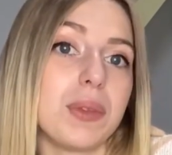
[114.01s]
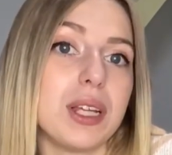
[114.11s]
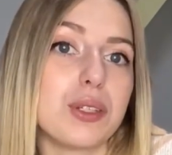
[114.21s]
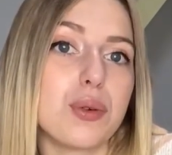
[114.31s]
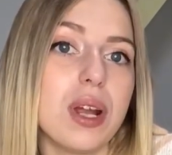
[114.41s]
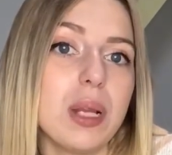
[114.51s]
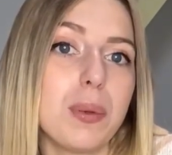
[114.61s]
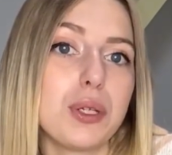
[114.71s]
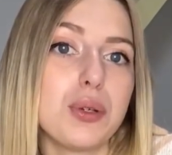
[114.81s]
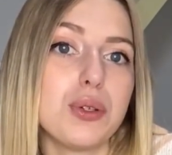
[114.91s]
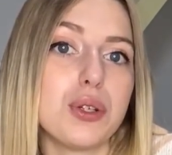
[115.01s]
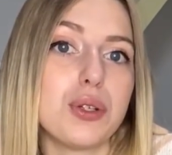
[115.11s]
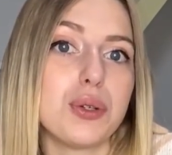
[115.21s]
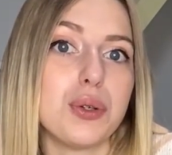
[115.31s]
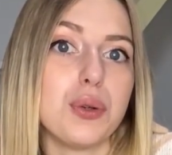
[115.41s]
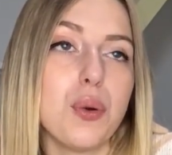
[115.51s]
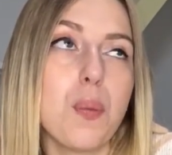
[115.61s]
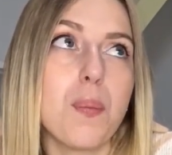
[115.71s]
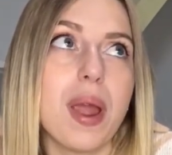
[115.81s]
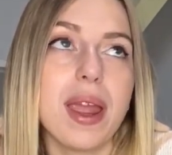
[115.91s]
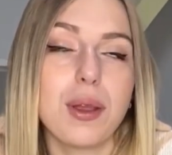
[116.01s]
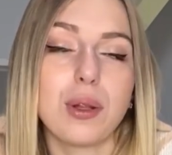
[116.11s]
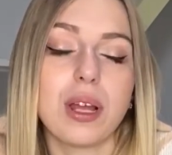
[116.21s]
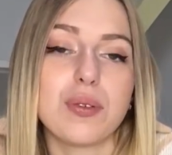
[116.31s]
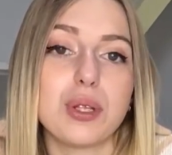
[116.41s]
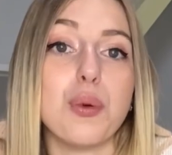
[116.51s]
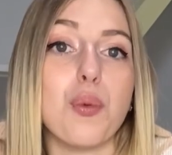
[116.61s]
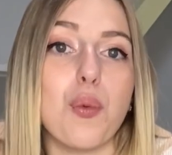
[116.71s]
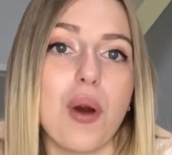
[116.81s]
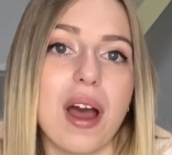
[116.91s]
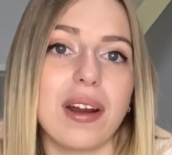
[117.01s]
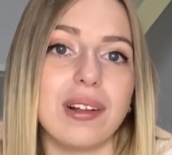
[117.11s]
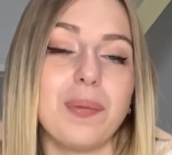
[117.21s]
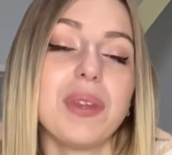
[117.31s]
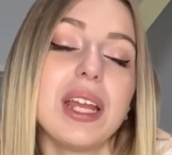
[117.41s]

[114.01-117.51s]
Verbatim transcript: It's a great opportunity to you make your live stream viral.